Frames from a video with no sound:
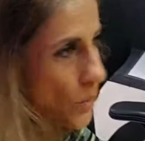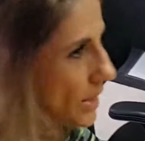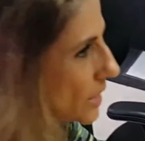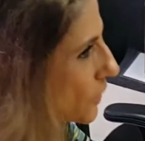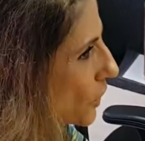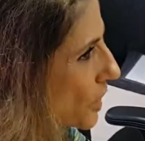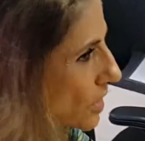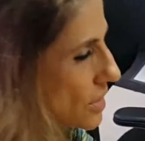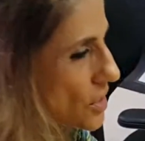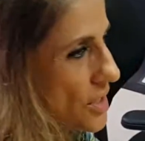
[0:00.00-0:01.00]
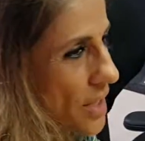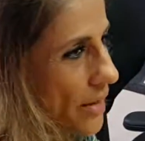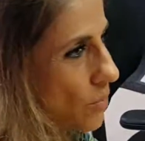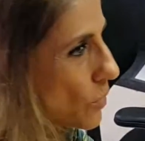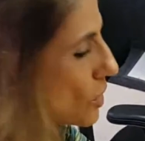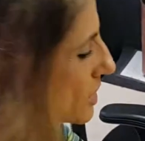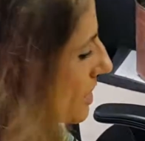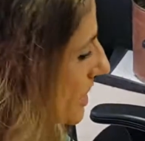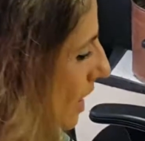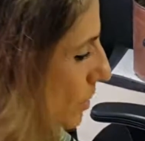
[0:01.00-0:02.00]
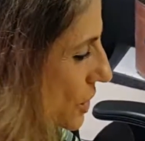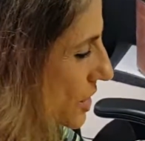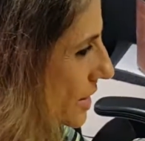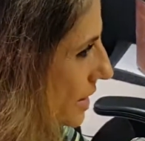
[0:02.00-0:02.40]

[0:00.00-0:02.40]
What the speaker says: doing it for years. She's our most established